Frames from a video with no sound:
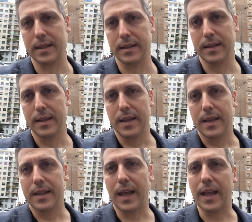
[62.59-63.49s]

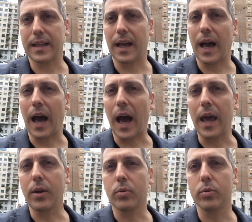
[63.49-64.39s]
that
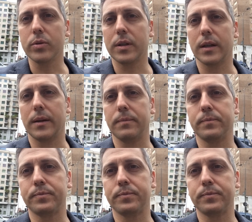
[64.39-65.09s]
I could